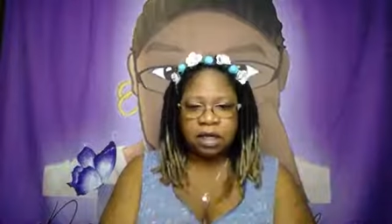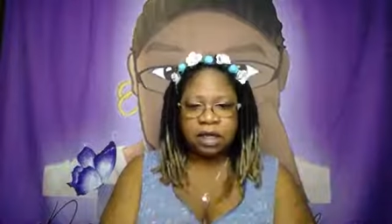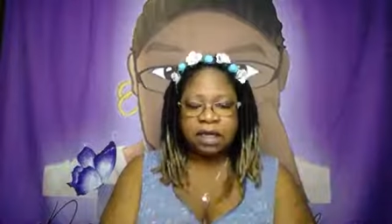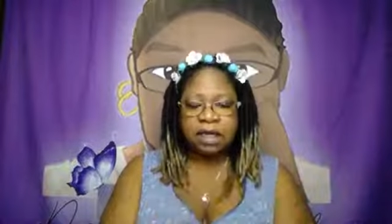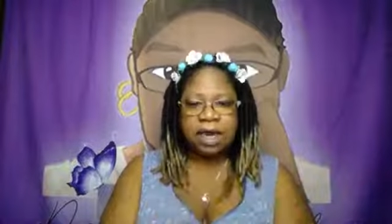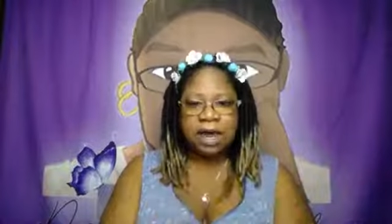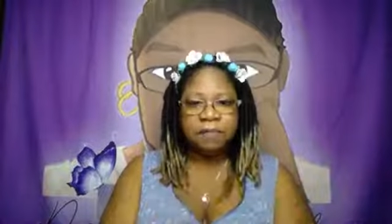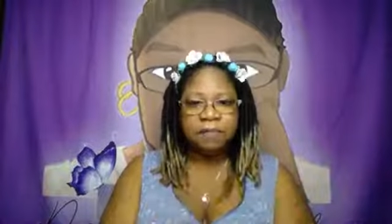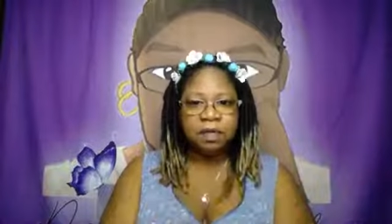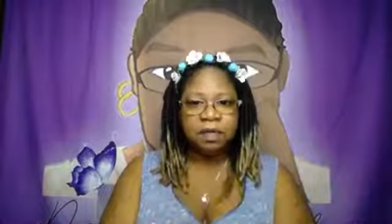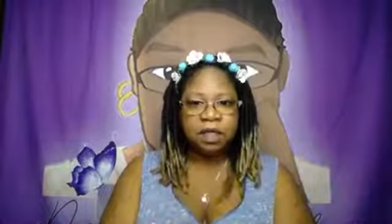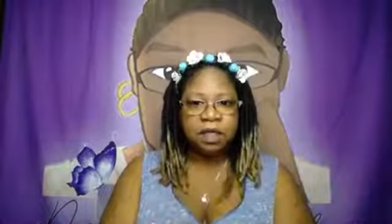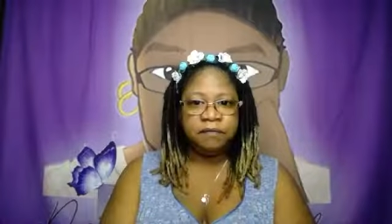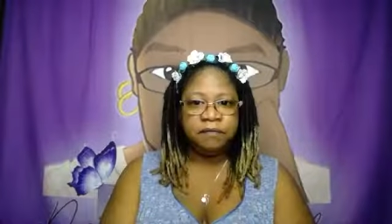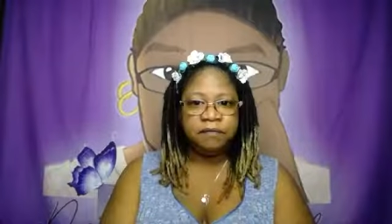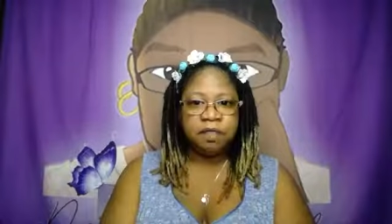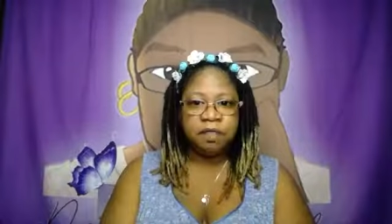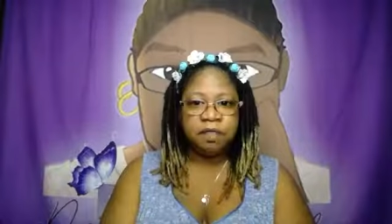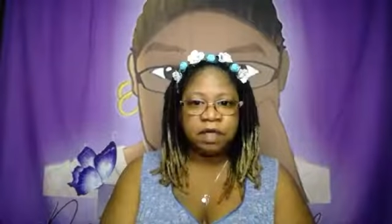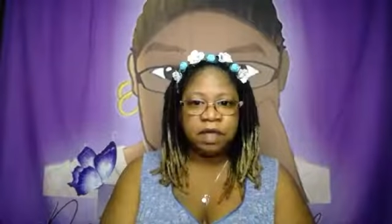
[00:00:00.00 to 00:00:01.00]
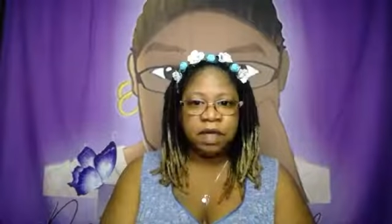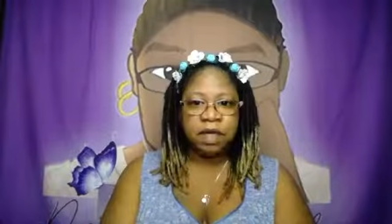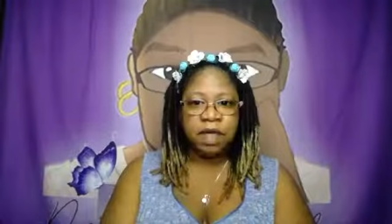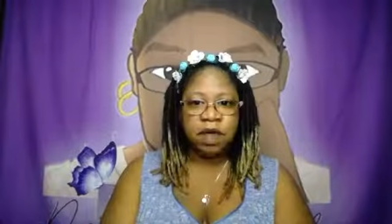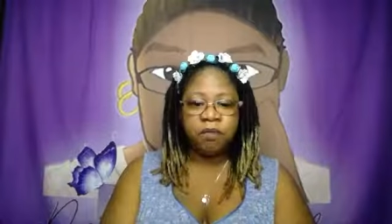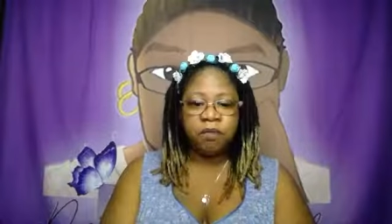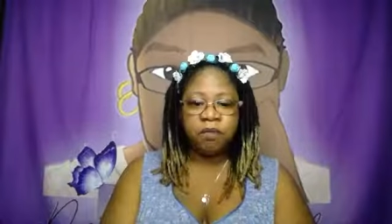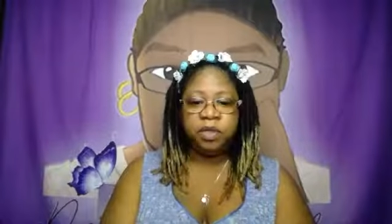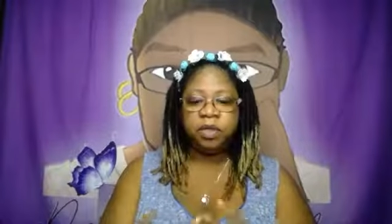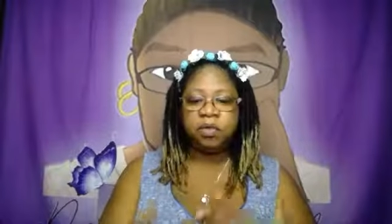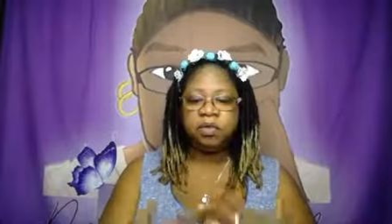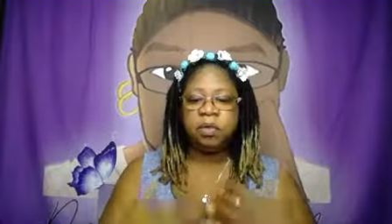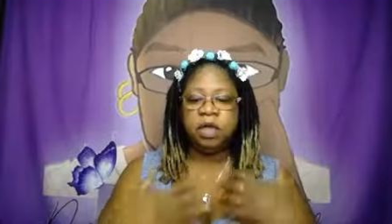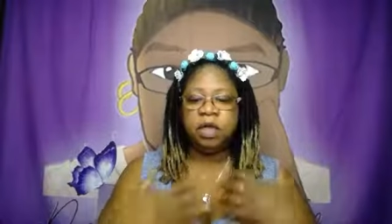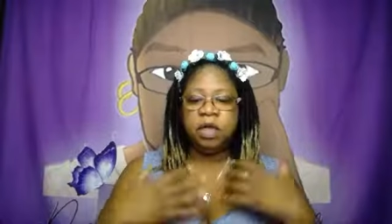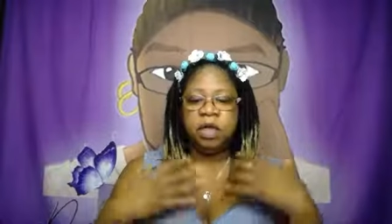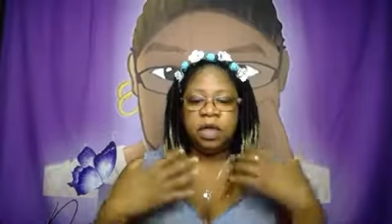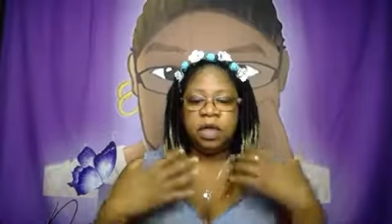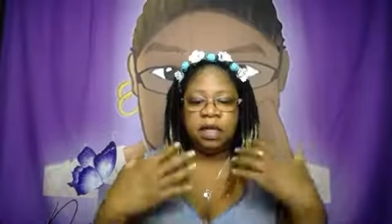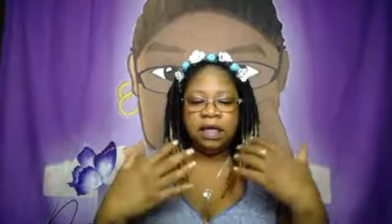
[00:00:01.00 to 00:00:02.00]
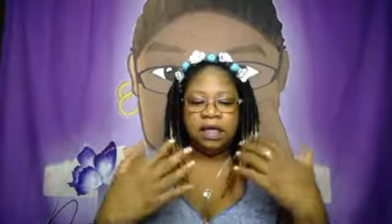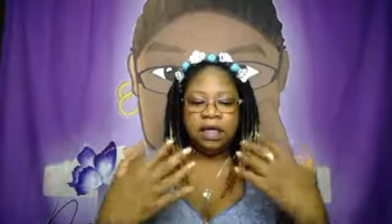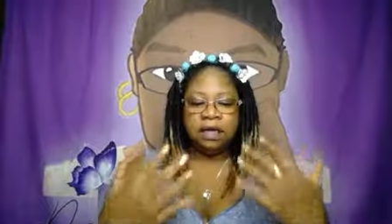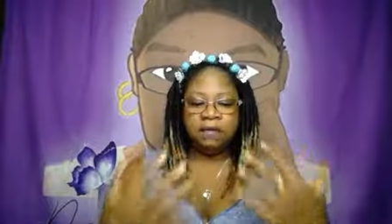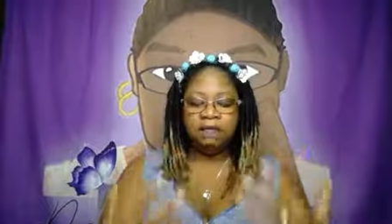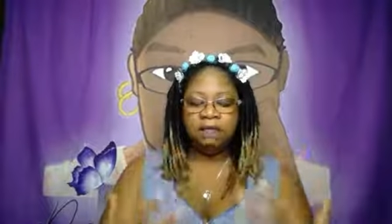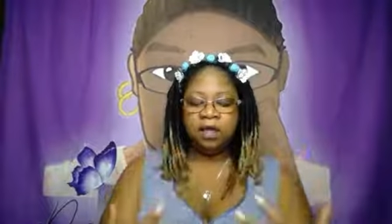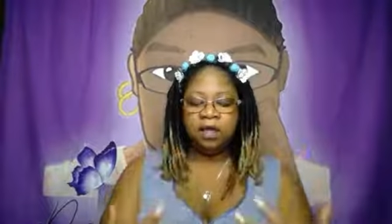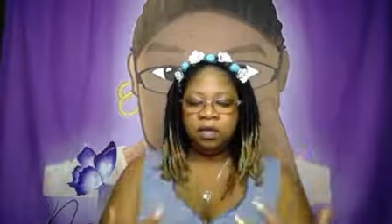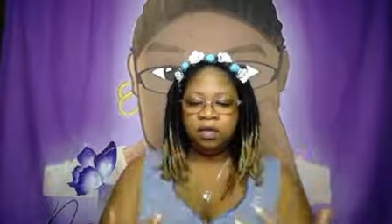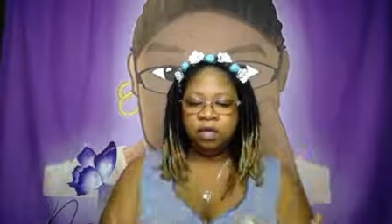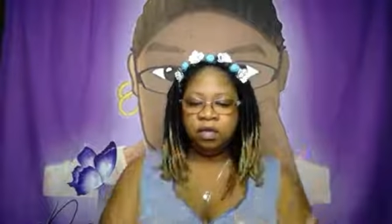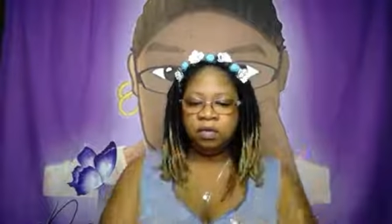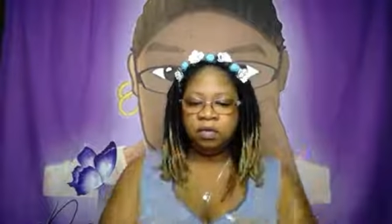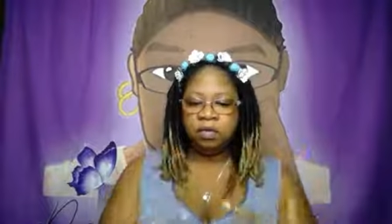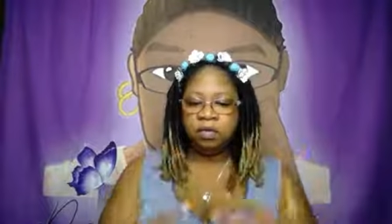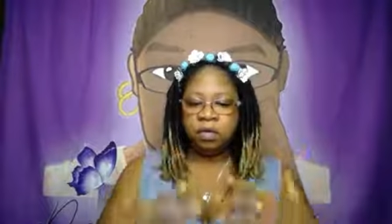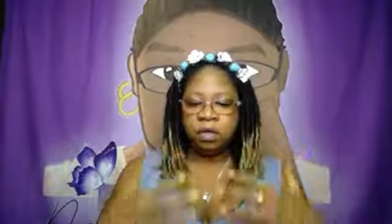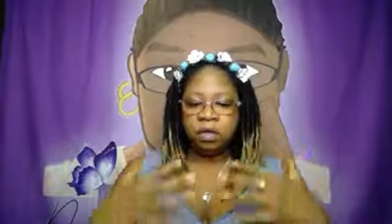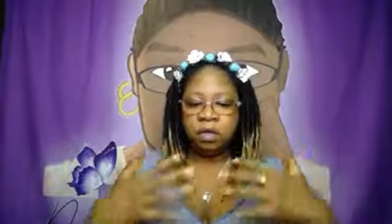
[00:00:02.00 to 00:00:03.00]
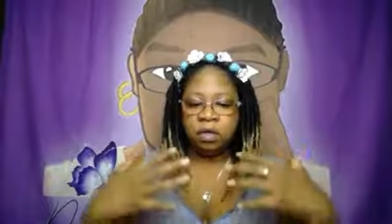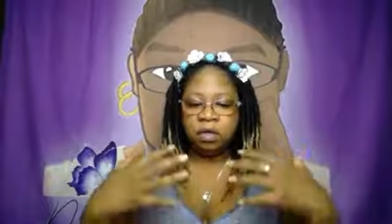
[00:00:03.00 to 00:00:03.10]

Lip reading: that I believe is going to help you, giving you